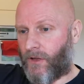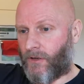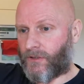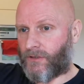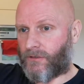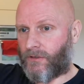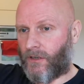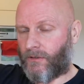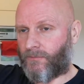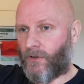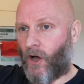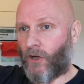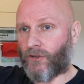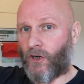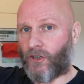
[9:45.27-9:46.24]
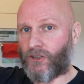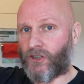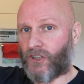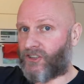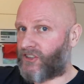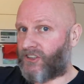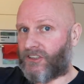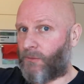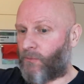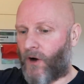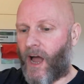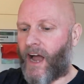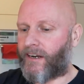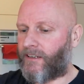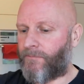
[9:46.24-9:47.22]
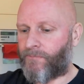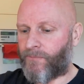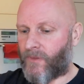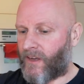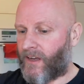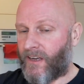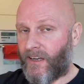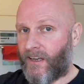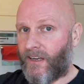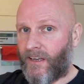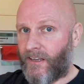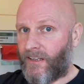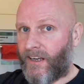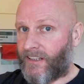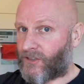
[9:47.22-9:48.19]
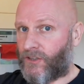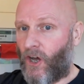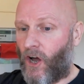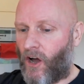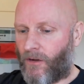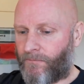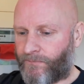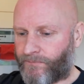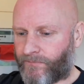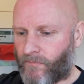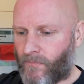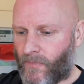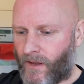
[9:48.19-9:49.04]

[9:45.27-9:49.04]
the, the hot dog sausages in brine, it's not.